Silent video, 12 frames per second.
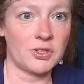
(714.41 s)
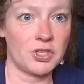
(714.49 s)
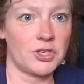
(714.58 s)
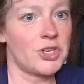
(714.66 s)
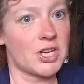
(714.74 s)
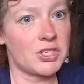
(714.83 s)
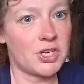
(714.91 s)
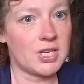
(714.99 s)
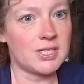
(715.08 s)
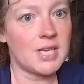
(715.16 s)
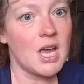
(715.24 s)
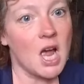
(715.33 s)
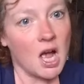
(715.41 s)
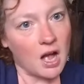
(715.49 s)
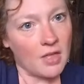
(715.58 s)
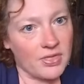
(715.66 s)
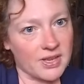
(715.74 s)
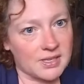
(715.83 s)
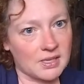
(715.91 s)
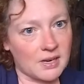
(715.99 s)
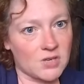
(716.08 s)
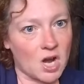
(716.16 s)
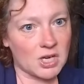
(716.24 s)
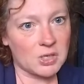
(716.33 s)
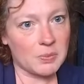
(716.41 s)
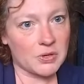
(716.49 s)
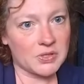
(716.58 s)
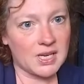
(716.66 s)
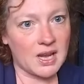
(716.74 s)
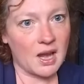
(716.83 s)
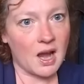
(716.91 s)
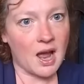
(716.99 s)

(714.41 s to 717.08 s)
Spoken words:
suggestions on things that I've talked about today,